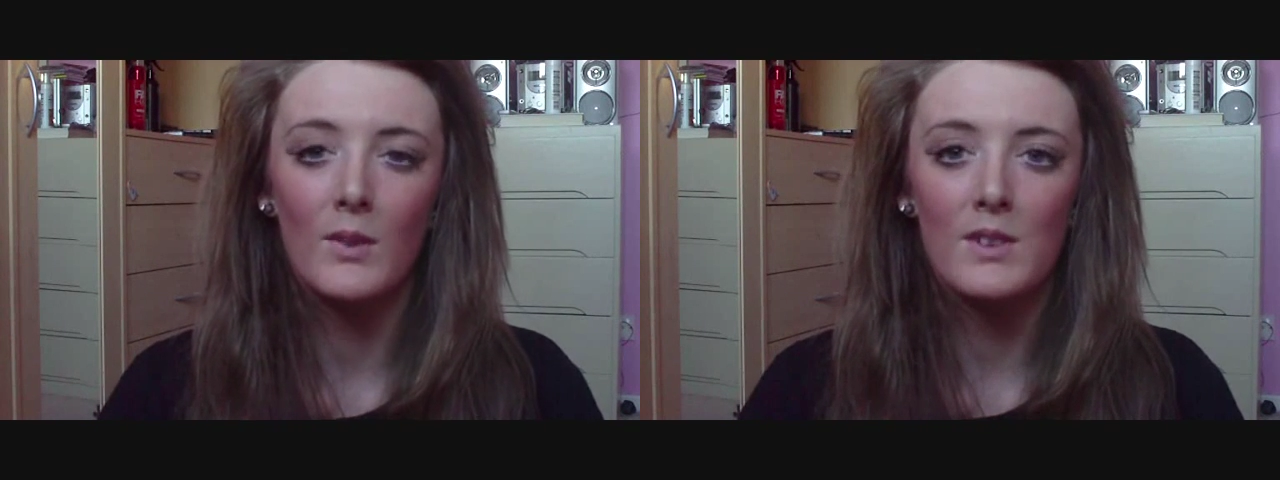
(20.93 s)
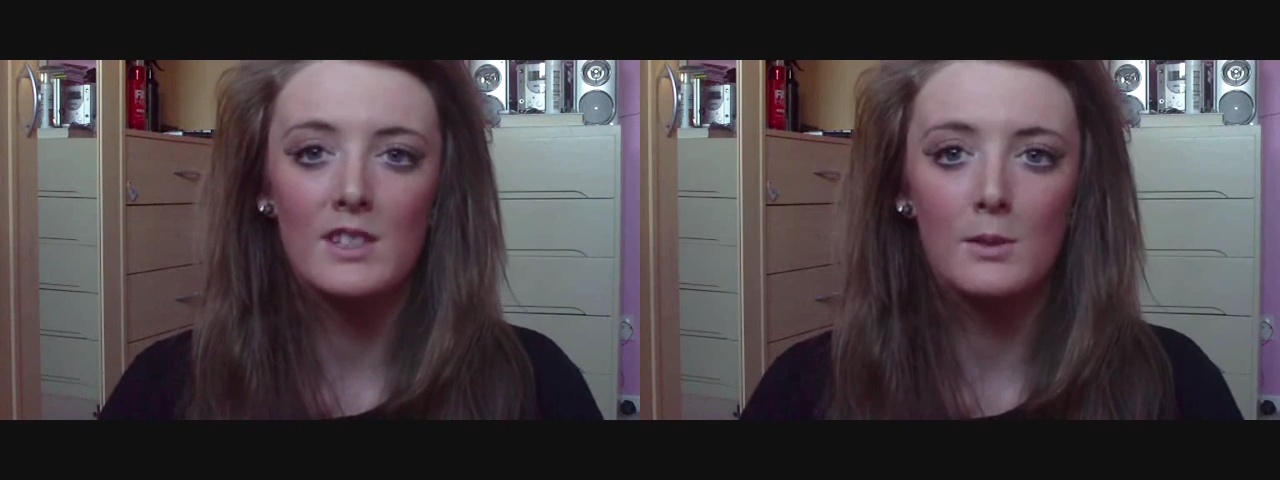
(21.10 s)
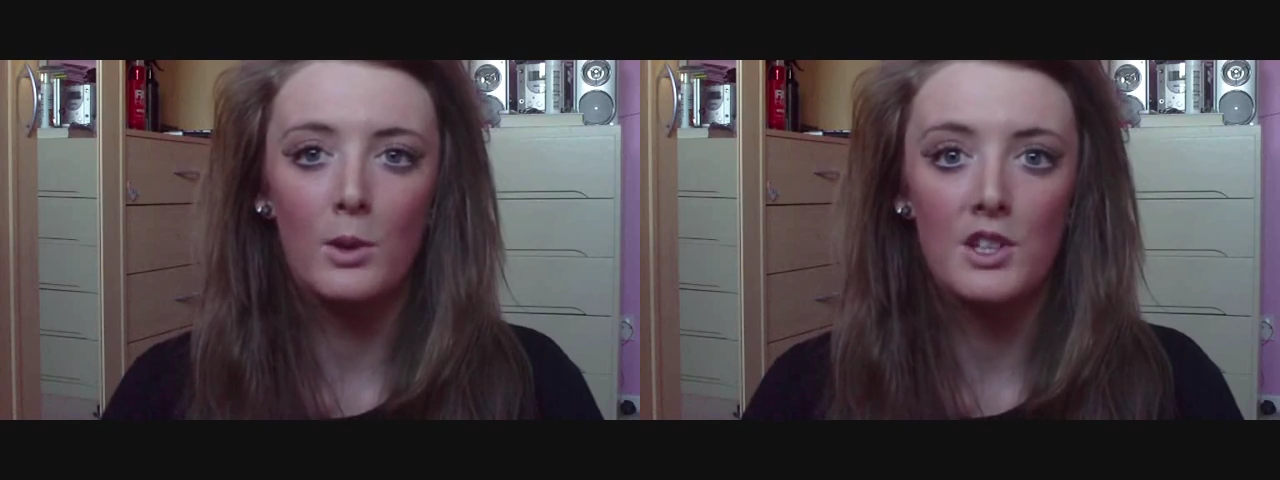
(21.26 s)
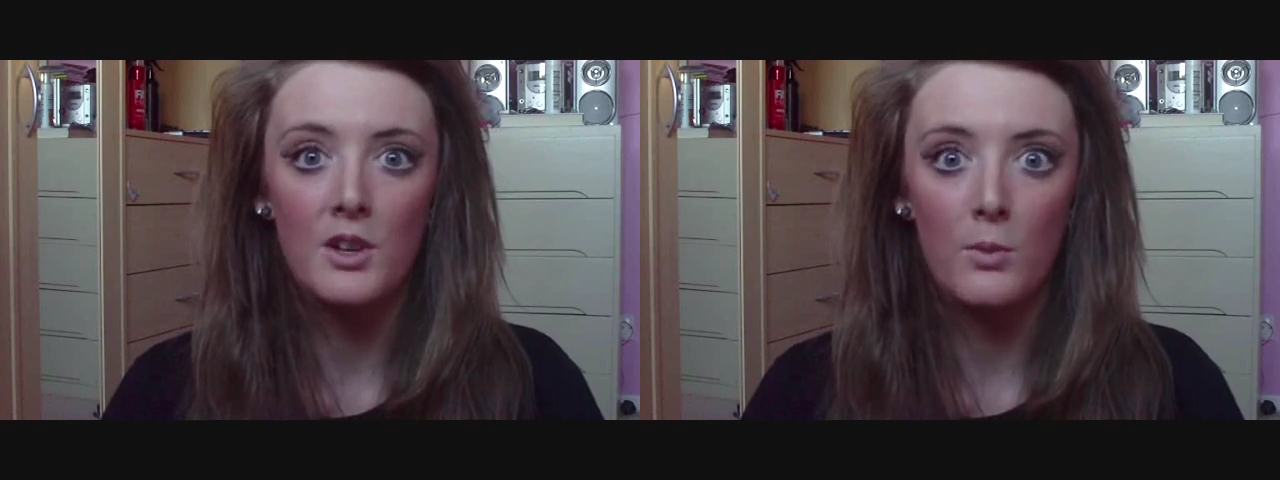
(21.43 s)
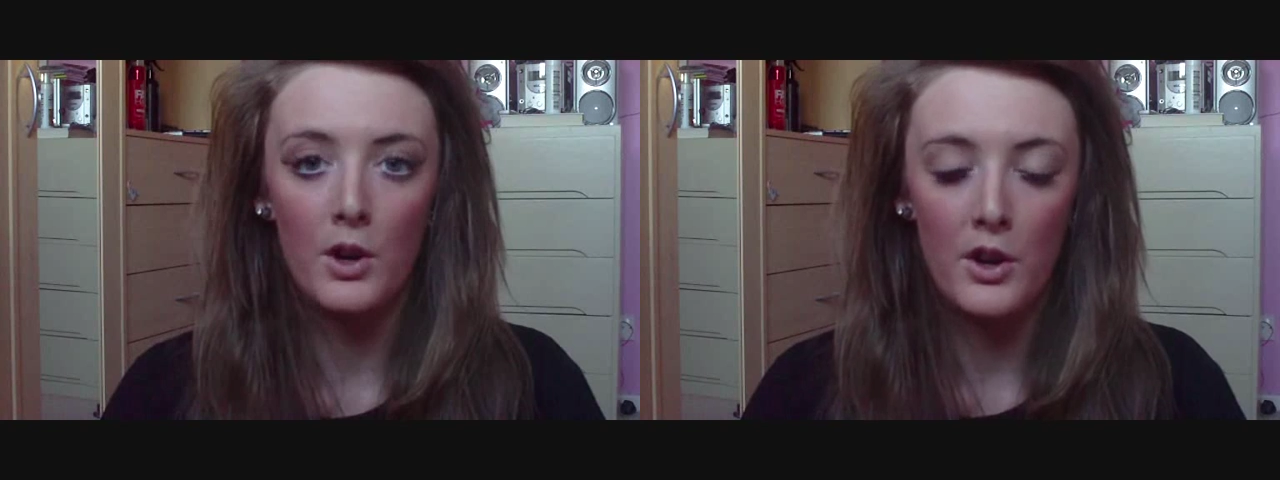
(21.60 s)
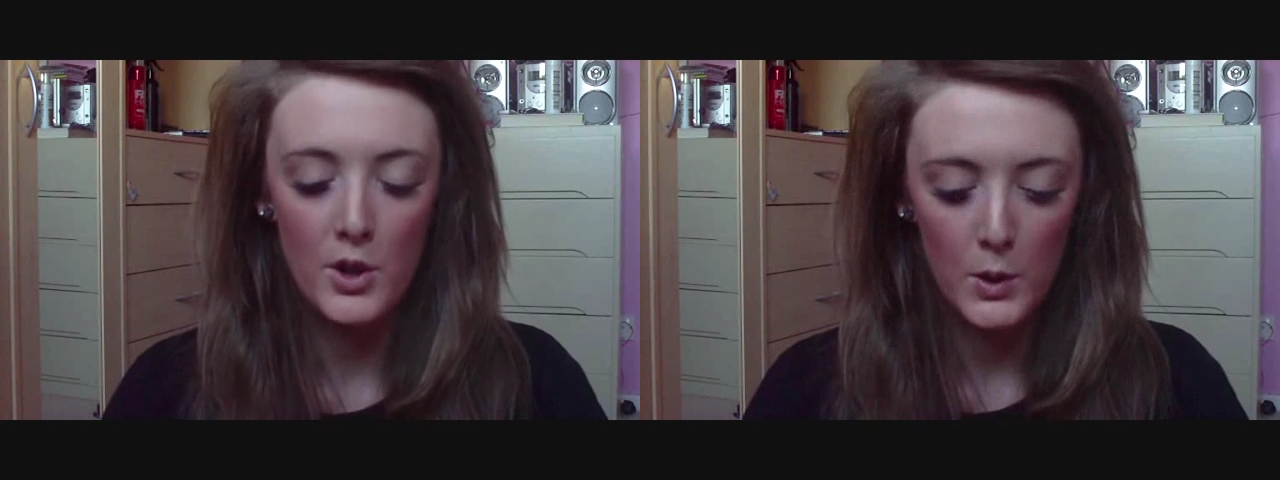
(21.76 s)
obviously what
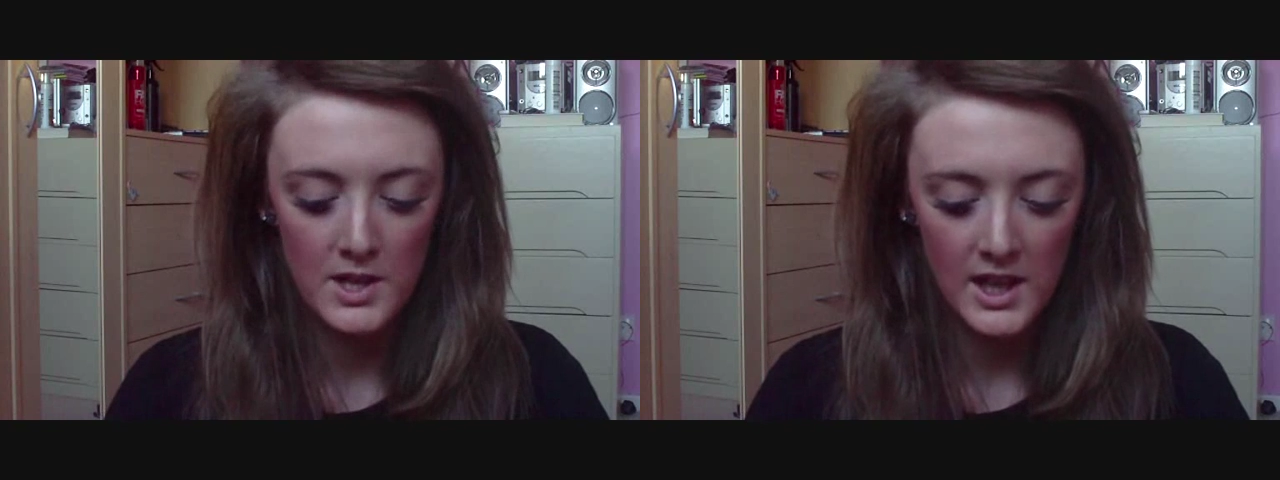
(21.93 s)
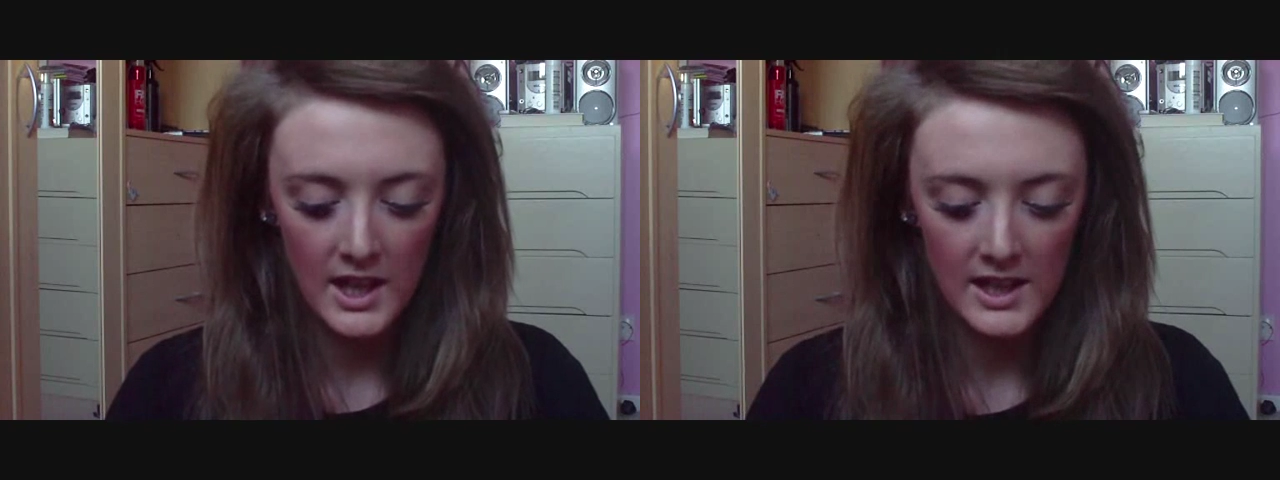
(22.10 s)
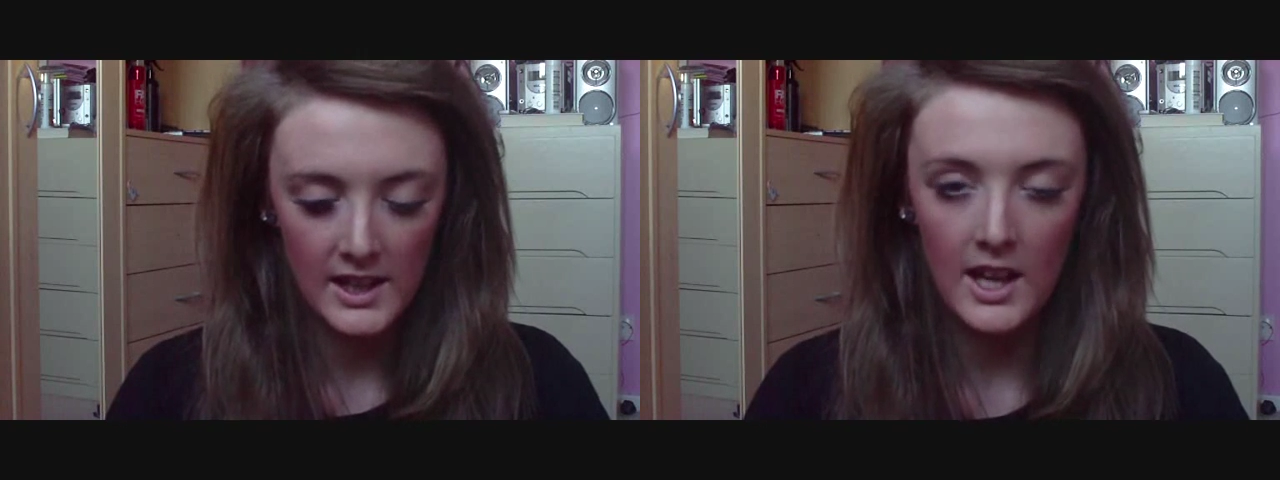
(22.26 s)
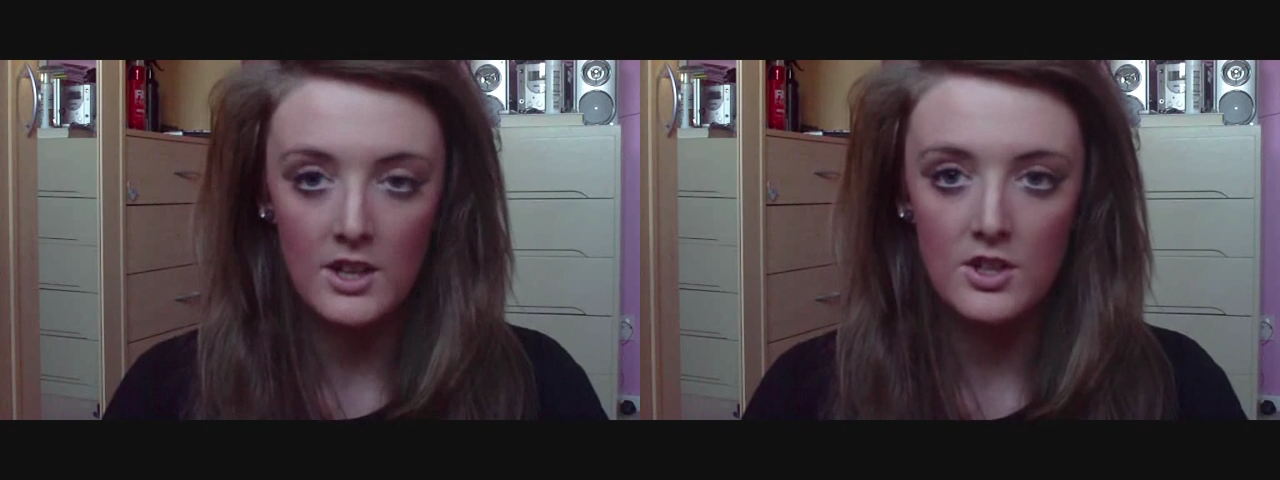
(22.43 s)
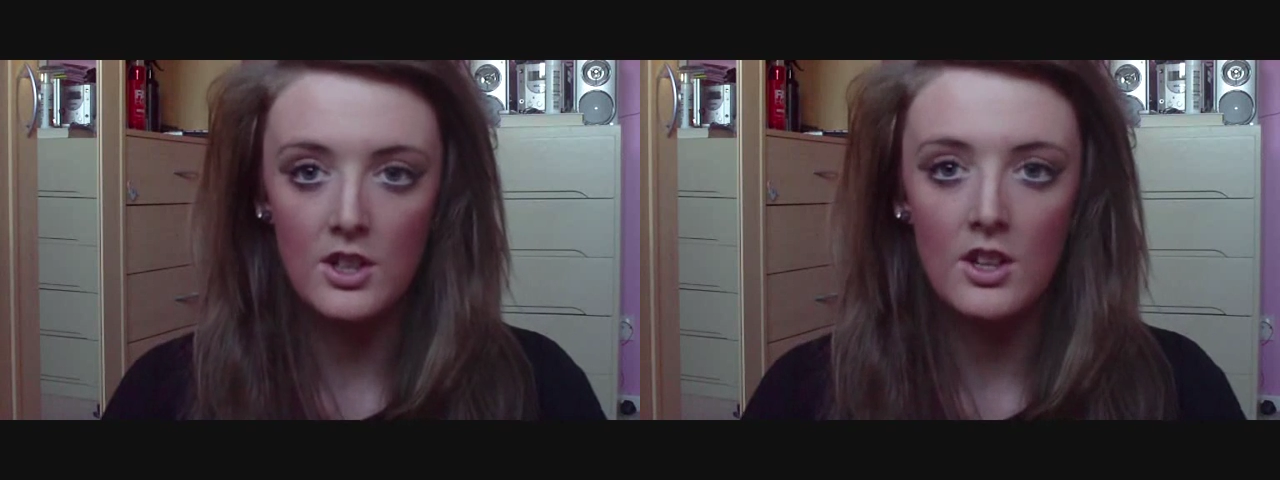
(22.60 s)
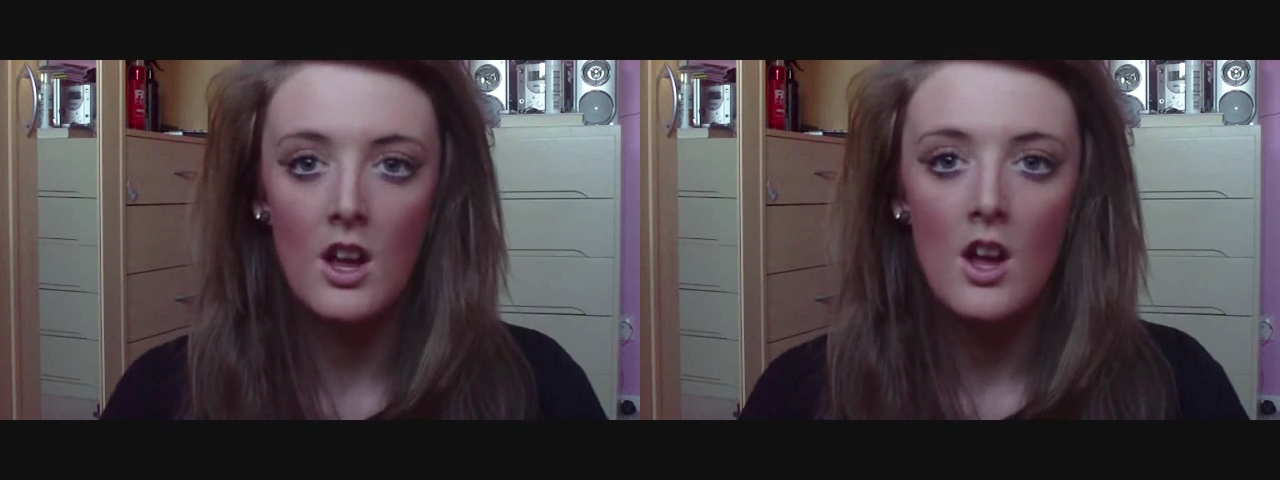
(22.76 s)
you want to know when you're going to get
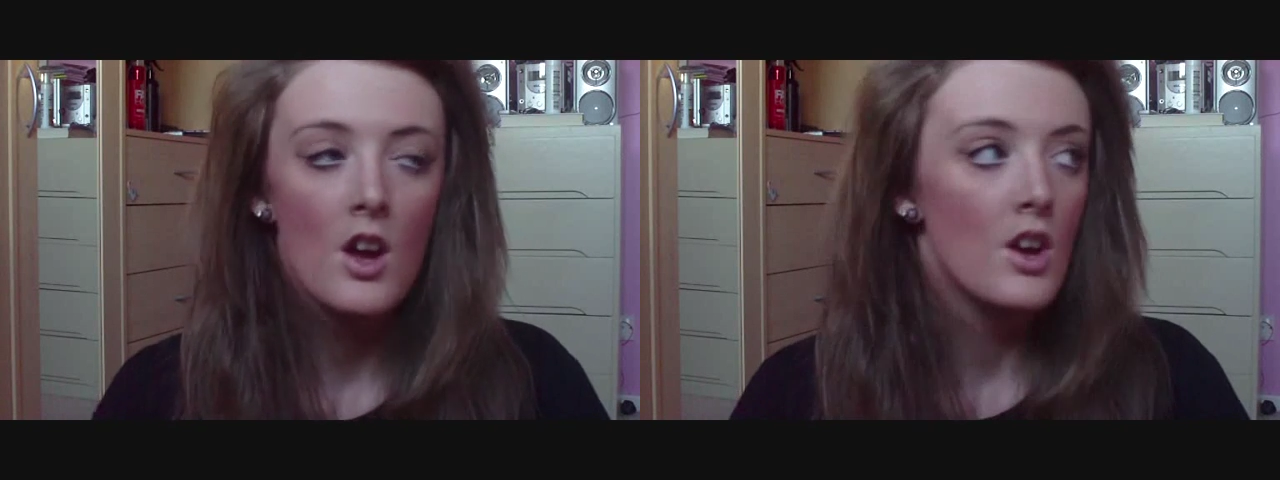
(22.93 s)
it done.